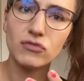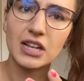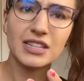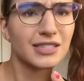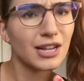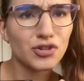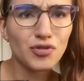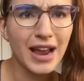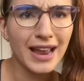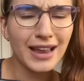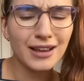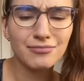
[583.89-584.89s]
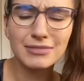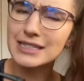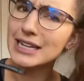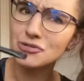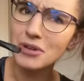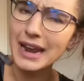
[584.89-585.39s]
It's not dry. It's
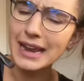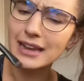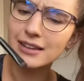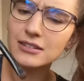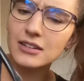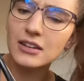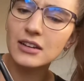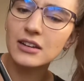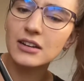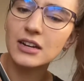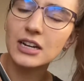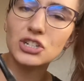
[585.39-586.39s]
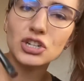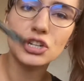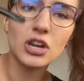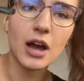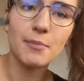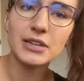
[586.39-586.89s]
not drying. I should
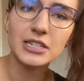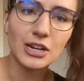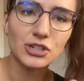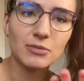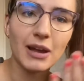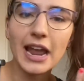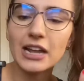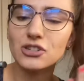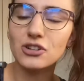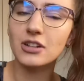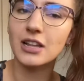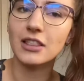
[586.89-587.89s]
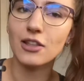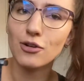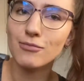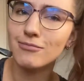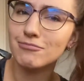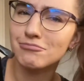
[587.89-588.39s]
not be touching. My hands are clean though.
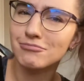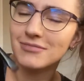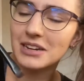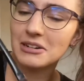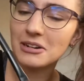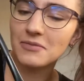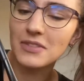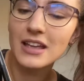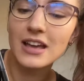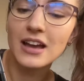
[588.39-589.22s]
I don't know.